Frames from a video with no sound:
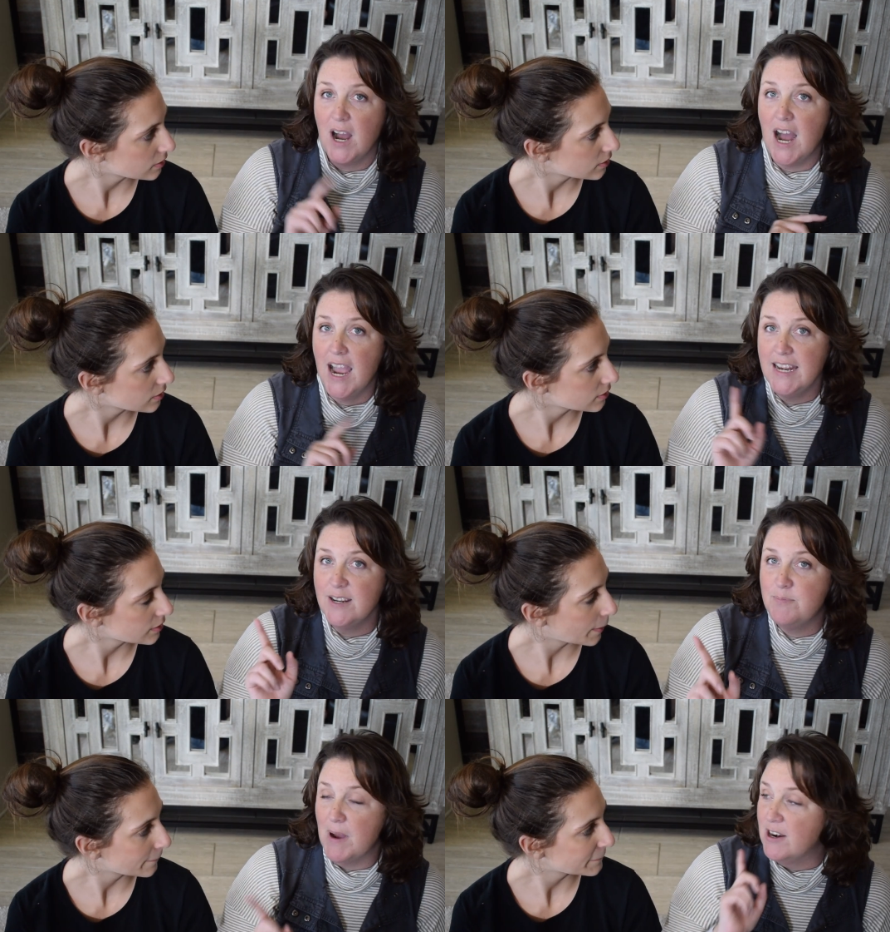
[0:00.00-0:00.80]
Speaker 1: I
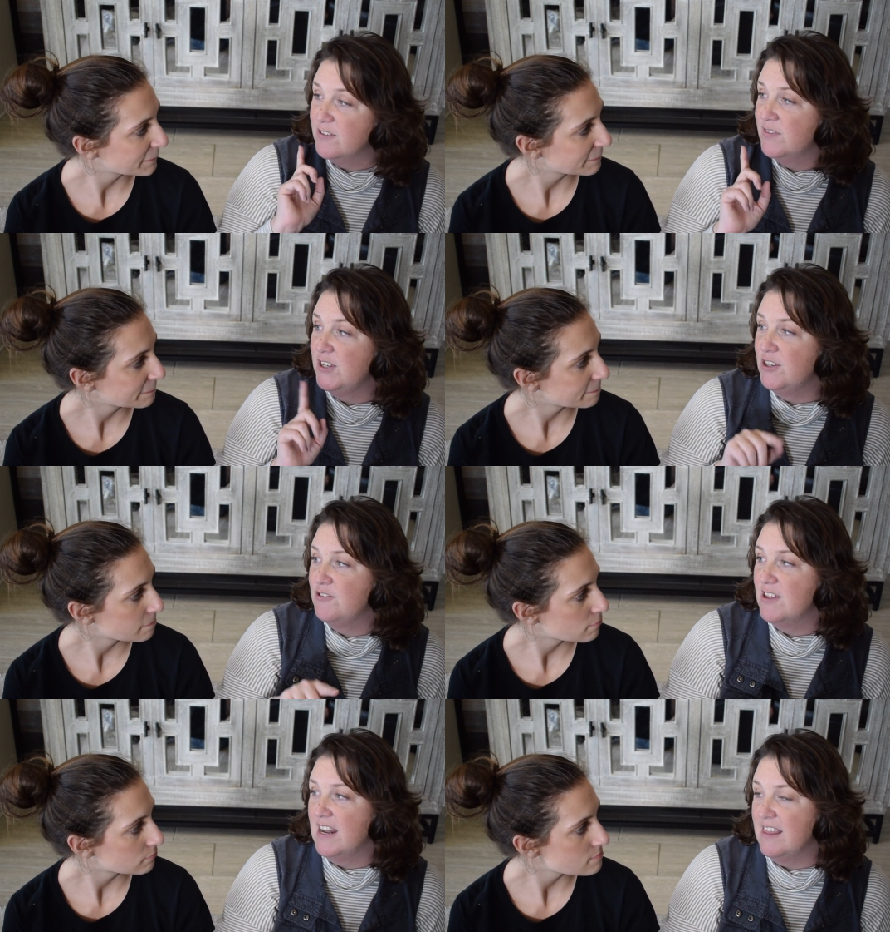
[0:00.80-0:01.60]
did better for you
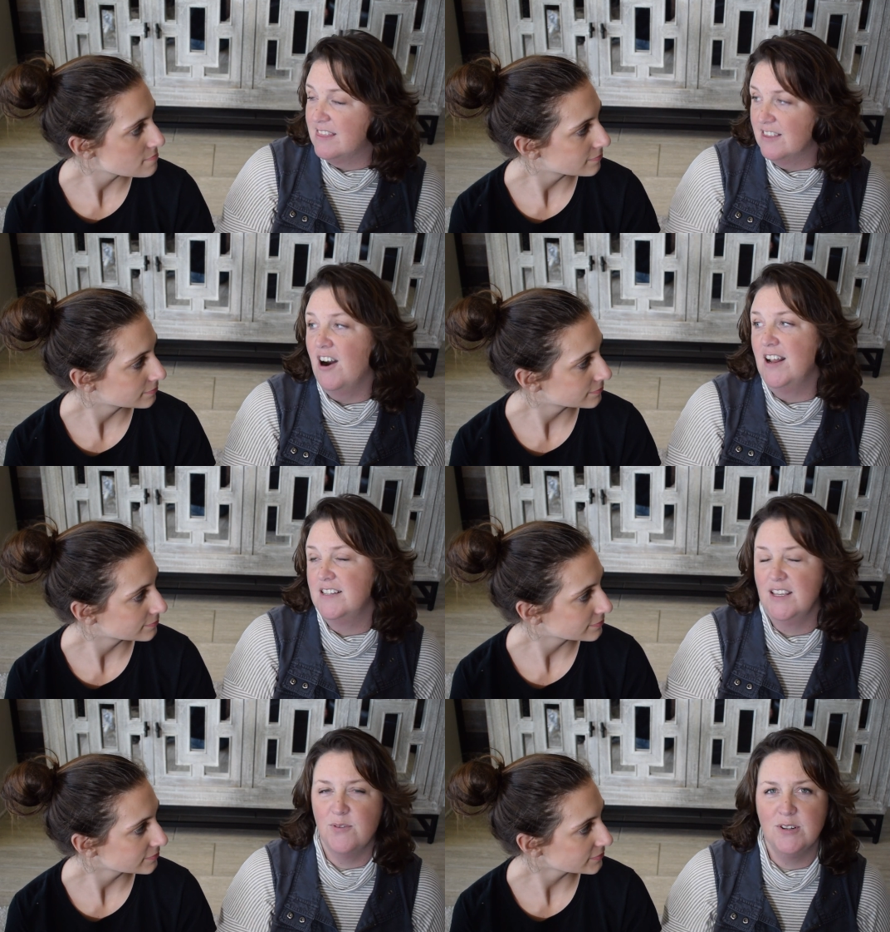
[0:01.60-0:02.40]
than I thought.
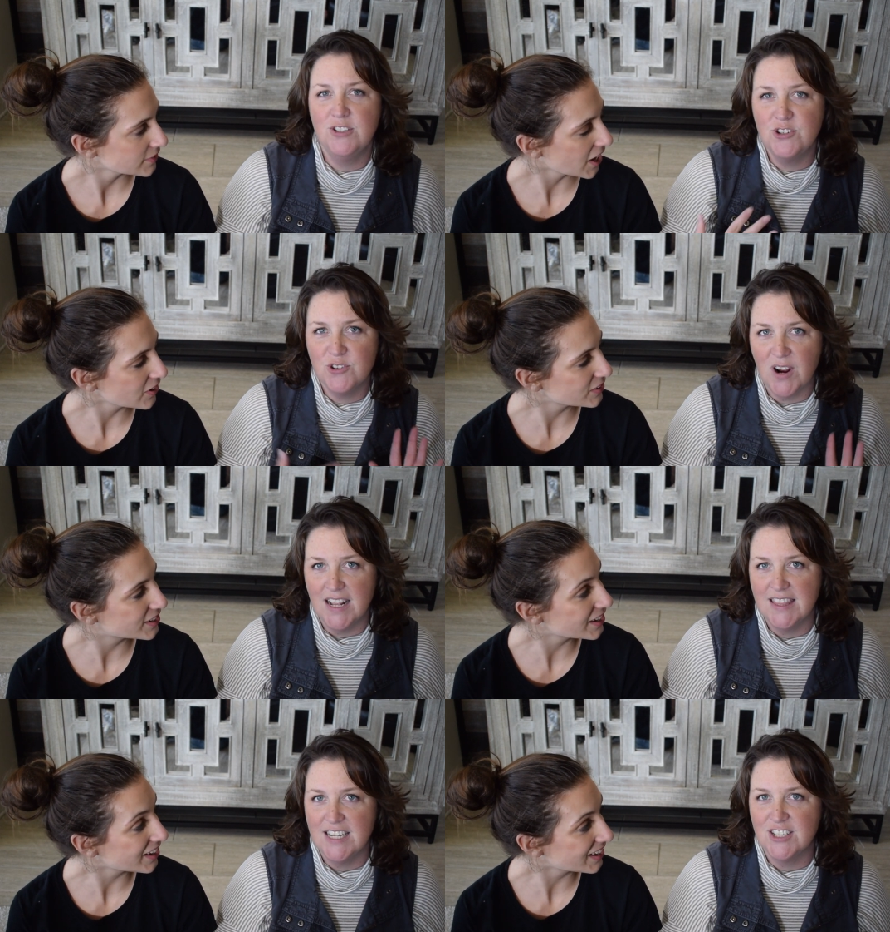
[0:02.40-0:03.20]
Like once you tried
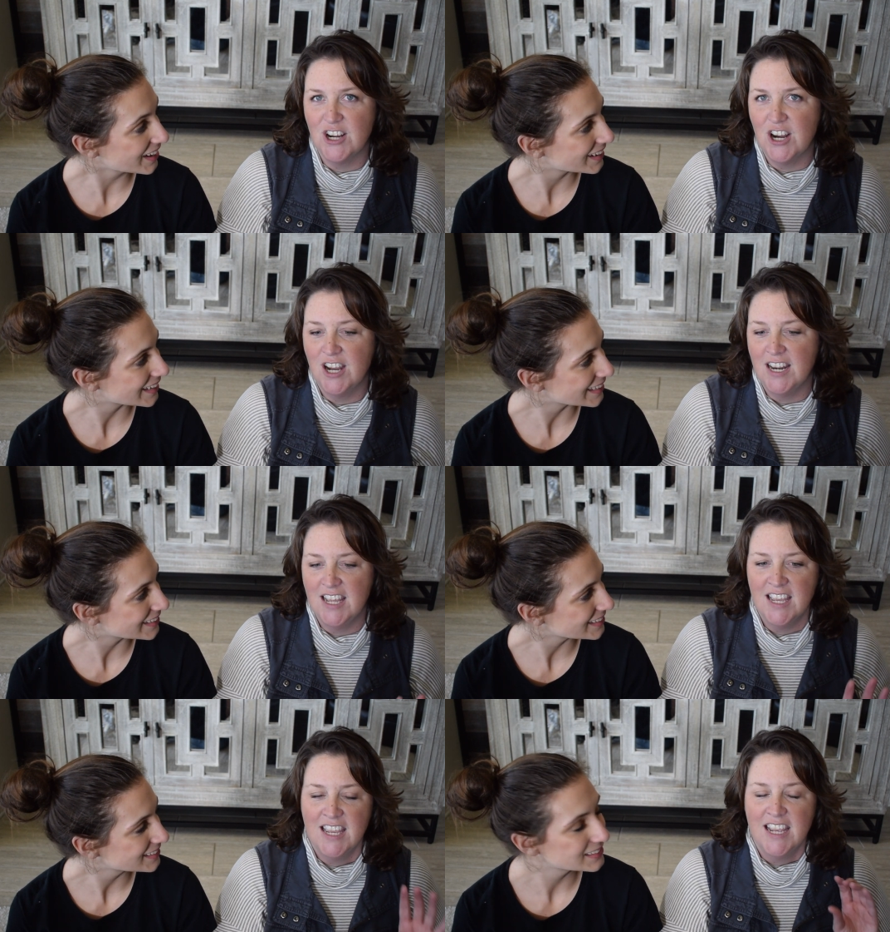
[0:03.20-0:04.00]
oh, things
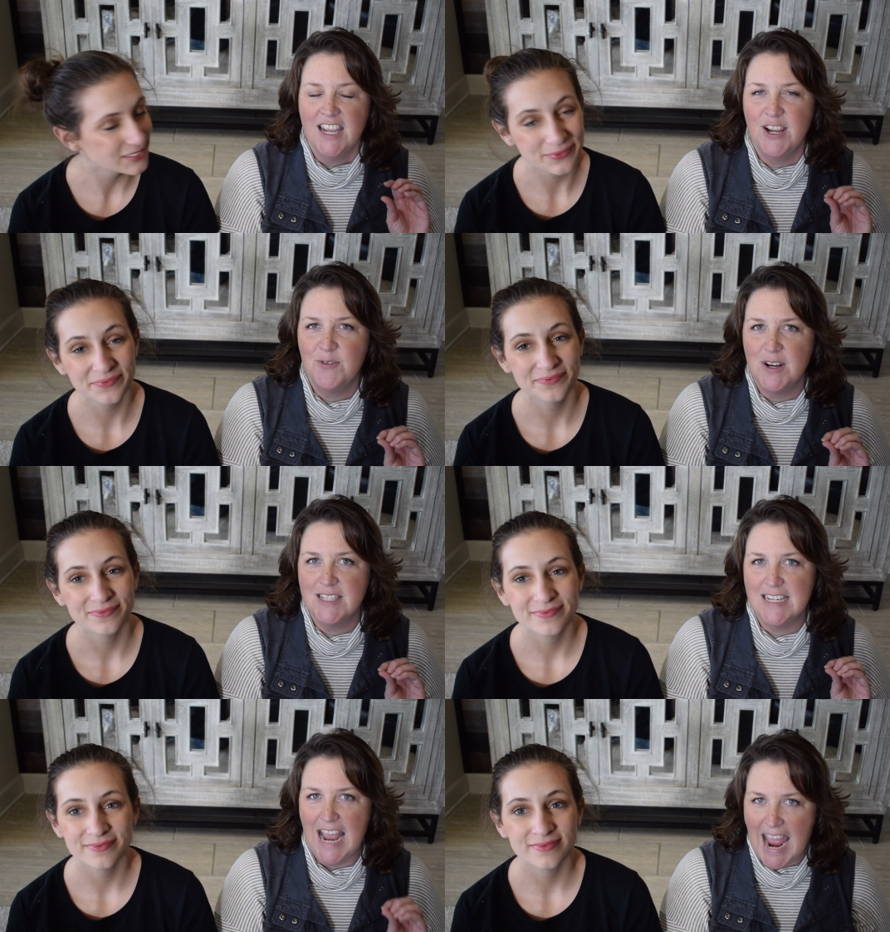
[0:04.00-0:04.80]
on, it
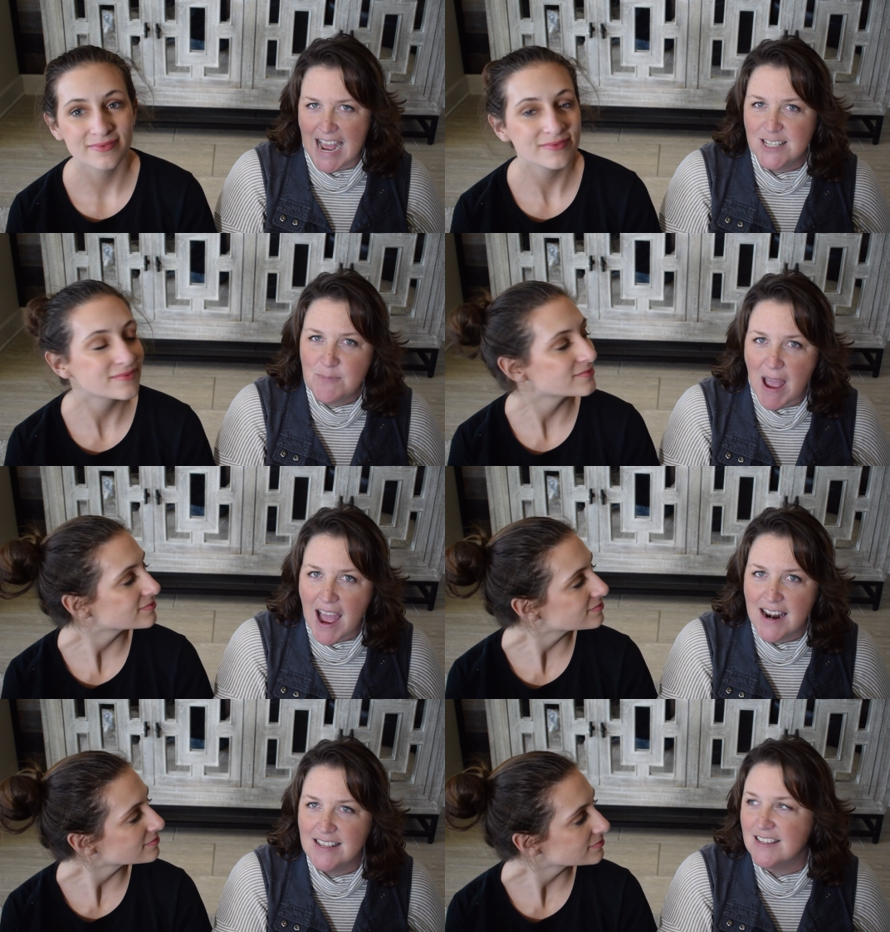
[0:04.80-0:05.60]
wasn't as
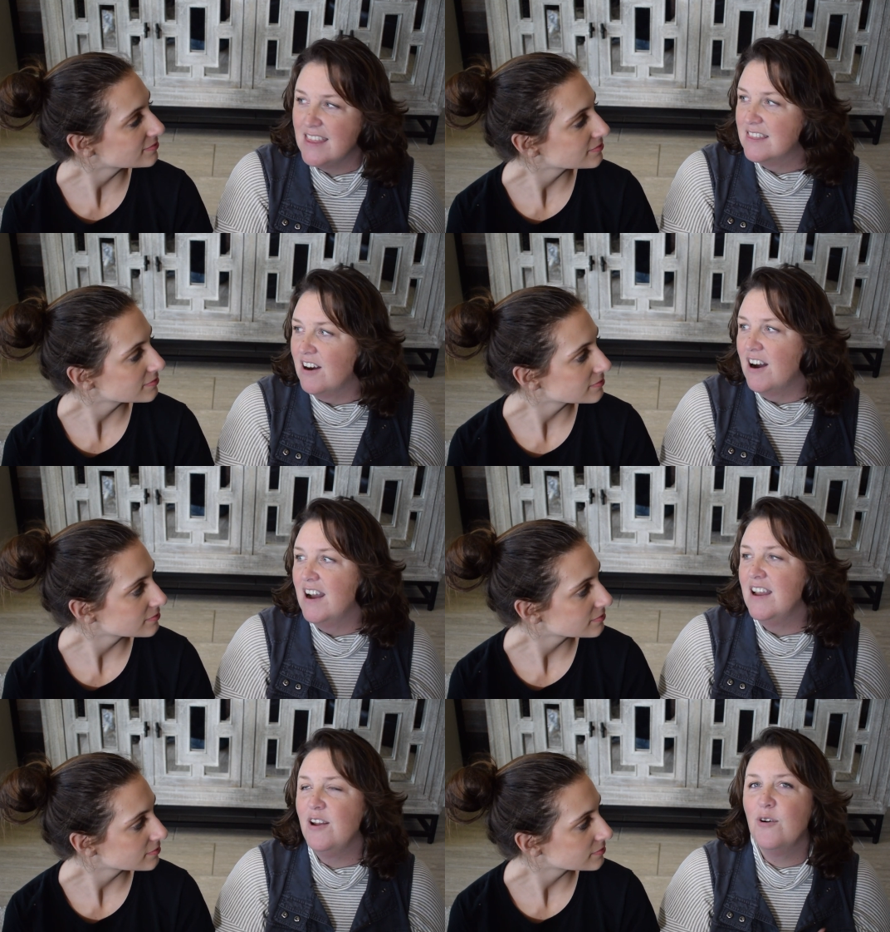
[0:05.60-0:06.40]
bad as I thought